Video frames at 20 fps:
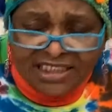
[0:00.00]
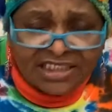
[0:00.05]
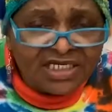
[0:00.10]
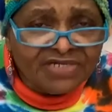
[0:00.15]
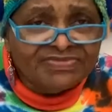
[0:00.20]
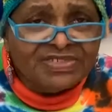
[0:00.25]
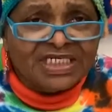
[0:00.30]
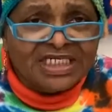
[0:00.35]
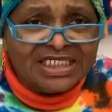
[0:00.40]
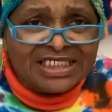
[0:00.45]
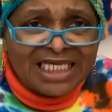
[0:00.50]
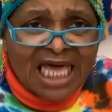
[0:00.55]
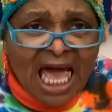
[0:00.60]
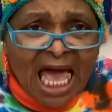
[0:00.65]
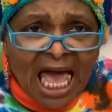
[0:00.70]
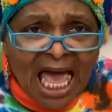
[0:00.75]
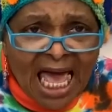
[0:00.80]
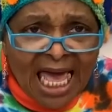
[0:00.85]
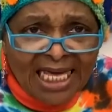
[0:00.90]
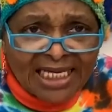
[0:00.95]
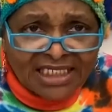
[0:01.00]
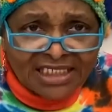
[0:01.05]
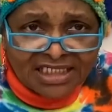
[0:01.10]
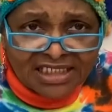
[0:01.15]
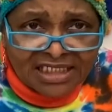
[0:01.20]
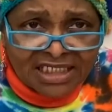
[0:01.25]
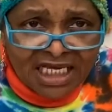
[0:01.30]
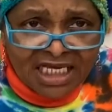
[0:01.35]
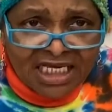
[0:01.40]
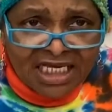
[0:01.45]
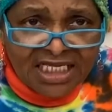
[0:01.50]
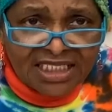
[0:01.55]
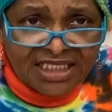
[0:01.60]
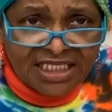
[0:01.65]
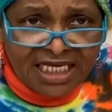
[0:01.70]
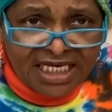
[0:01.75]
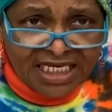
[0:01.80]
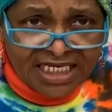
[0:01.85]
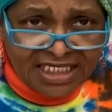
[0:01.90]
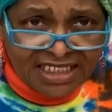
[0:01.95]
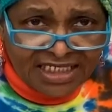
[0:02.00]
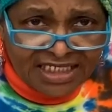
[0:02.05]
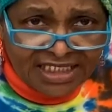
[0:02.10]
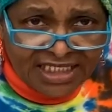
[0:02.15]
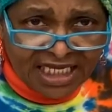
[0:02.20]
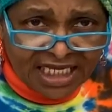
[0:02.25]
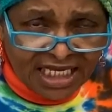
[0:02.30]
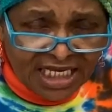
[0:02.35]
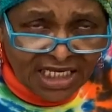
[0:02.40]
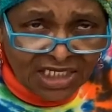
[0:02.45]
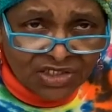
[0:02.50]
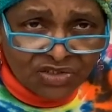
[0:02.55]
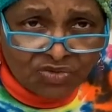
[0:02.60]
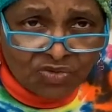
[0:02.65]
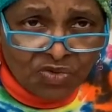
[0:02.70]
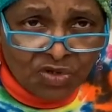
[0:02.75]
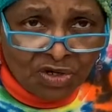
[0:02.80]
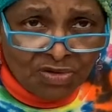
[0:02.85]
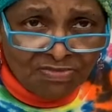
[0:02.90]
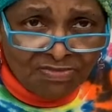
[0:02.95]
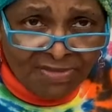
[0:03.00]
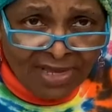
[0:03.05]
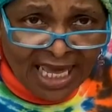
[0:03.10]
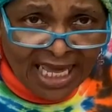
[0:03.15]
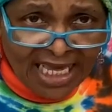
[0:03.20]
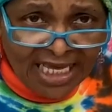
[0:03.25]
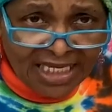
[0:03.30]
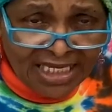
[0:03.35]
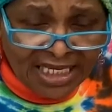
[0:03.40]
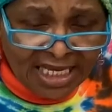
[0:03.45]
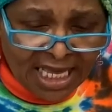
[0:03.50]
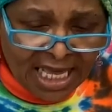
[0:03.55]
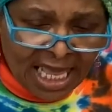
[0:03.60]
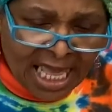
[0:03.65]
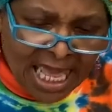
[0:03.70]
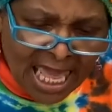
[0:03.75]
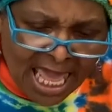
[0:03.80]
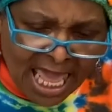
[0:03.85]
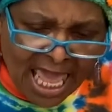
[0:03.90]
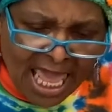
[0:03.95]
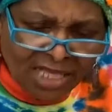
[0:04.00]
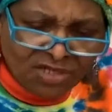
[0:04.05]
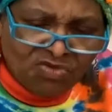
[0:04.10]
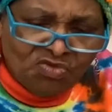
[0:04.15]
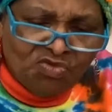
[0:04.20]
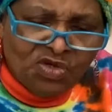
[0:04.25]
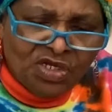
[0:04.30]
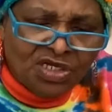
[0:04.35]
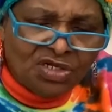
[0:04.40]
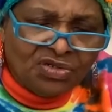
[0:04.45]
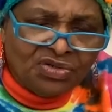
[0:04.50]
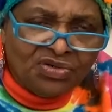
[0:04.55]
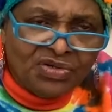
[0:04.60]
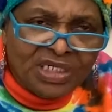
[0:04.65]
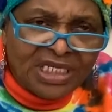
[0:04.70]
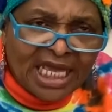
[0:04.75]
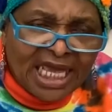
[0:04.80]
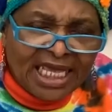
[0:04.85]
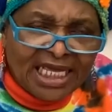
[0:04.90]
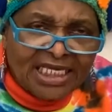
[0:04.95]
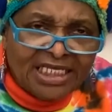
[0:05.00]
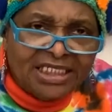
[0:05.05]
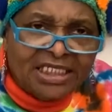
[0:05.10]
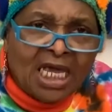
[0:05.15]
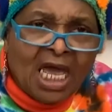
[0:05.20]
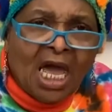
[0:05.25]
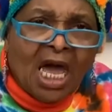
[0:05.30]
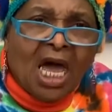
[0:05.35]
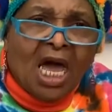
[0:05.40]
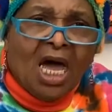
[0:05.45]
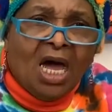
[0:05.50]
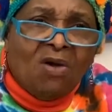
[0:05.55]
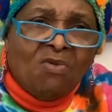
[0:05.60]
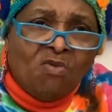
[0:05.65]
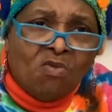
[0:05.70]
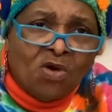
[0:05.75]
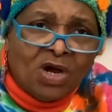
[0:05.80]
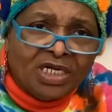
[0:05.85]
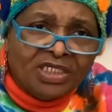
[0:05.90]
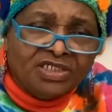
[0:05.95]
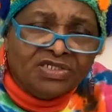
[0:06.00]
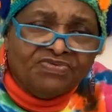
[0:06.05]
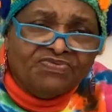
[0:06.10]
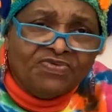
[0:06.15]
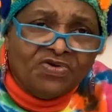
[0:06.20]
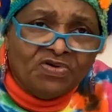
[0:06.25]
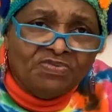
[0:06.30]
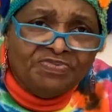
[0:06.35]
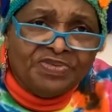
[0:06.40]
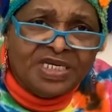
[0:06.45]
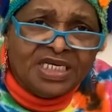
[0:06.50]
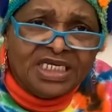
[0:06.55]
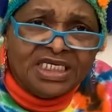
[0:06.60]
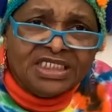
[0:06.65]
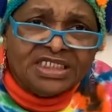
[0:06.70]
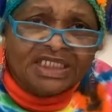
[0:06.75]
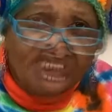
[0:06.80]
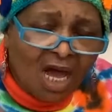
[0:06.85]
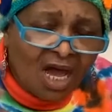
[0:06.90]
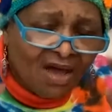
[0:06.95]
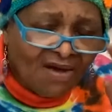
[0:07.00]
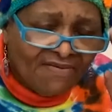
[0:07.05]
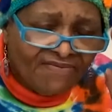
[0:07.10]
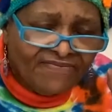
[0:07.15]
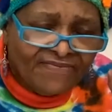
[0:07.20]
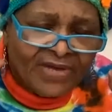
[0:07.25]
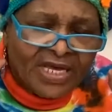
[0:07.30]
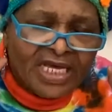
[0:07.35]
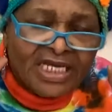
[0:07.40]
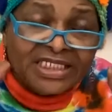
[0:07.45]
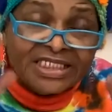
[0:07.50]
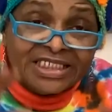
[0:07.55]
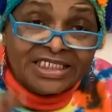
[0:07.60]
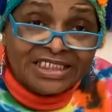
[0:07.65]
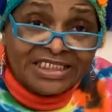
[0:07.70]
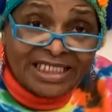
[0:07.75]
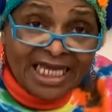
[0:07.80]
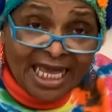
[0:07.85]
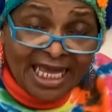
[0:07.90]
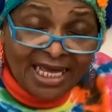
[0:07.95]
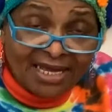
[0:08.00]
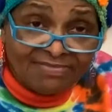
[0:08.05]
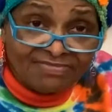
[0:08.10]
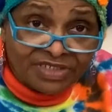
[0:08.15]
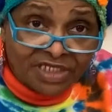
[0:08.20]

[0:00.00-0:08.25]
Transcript: of designs these things will make. And we'll create a wonderful piece of stamped